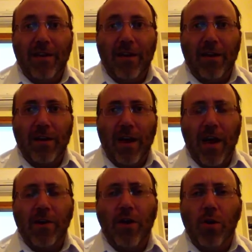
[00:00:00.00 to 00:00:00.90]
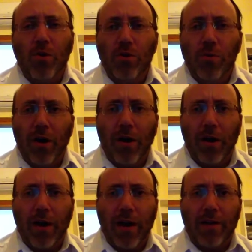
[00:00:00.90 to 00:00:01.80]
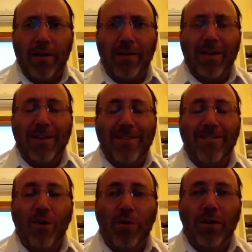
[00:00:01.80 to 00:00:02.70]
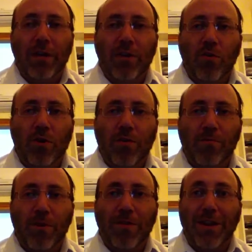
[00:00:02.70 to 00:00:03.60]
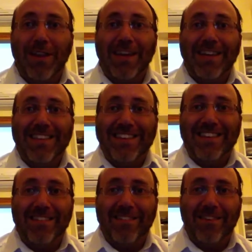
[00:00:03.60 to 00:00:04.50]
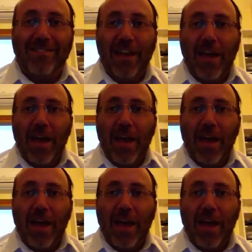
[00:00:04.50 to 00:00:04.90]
I don't know who you are. And he totally ignored his brother like he didn't exist.